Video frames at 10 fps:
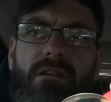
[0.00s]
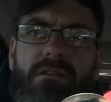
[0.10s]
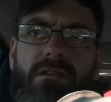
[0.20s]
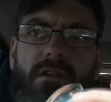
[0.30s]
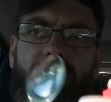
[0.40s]

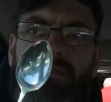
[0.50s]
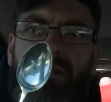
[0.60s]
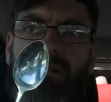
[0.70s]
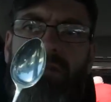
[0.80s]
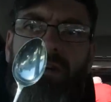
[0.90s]
Solid
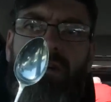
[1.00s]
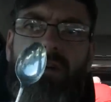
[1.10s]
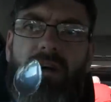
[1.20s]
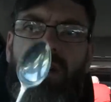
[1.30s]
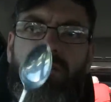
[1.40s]
silver,
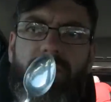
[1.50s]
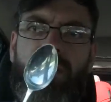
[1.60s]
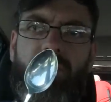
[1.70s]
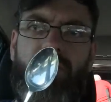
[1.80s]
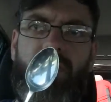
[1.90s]
out of
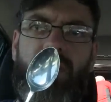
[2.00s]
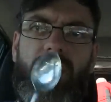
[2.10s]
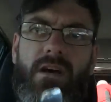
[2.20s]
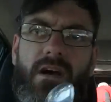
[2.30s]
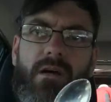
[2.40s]
cutlery again,
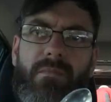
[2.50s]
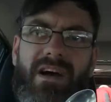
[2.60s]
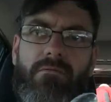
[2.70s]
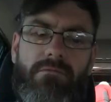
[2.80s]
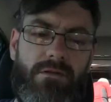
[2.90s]
a
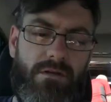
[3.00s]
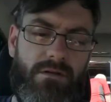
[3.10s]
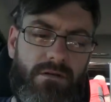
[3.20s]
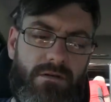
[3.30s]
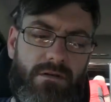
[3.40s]
pound.
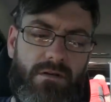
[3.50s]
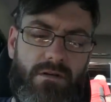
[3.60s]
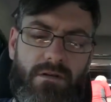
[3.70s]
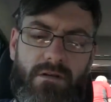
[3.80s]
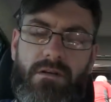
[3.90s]

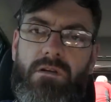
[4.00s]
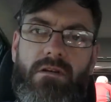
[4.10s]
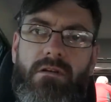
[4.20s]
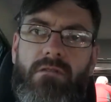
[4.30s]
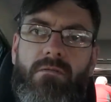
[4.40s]

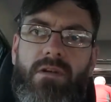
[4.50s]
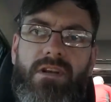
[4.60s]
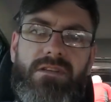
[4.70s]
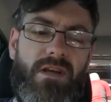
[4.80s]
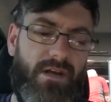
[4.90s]
What can I
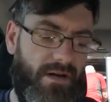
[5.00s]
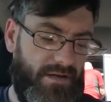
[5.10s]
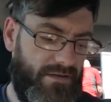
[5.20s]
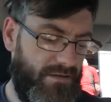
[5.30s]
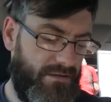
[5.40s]
say,
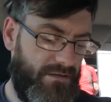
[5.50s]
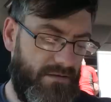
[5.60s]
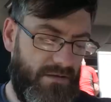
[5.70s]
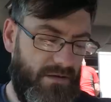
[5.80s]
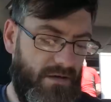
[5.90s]
guys?
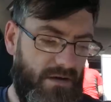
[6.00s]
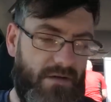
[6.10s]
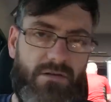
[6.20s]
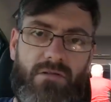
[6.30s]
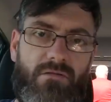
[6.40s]

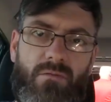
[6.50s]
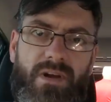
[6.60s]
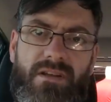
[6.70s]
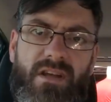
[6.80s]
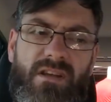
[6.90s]
Don't know the
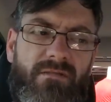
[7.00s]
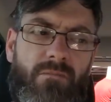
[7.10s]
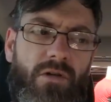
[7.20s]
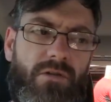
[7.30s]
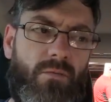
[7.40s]
weight yet, I haven't
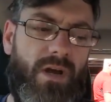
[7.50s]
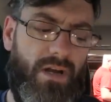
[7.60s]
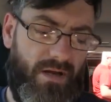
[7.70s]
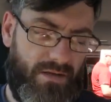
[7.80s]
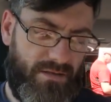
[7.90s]
bothered
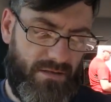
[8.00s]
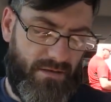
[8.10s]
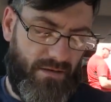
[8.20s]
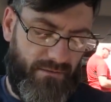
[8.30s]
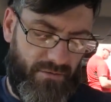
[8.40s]
weighing it.
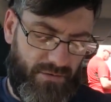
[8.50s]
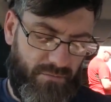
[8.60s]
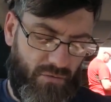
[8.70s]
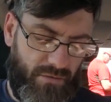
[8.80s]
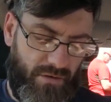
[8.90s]
I've just
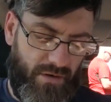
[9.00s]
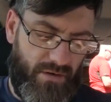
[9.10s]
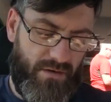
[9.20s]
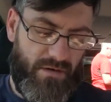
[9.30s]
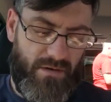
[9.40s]
bought it in.